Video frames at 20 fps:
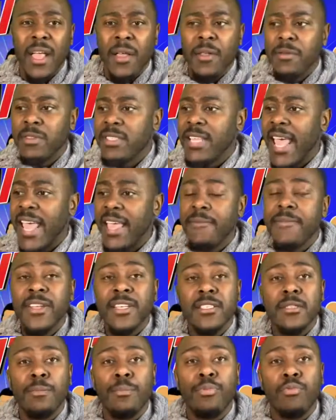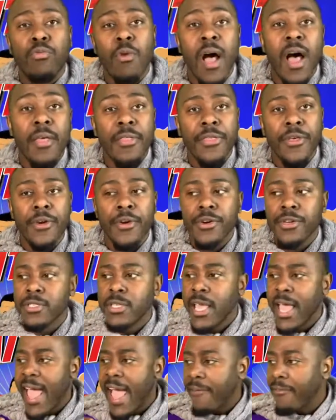David's brothers
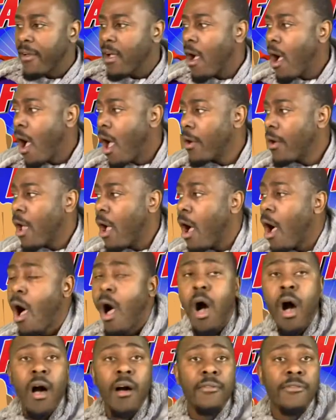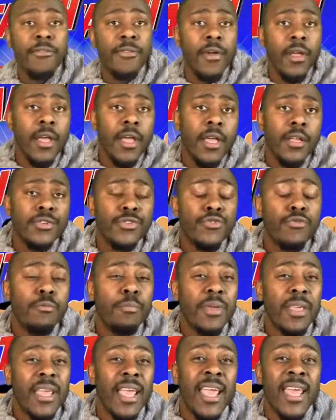have gone off to
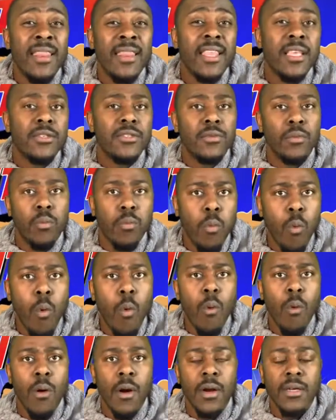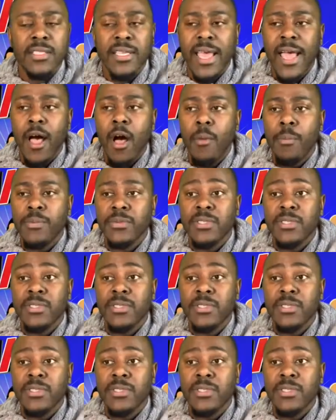be in this war to help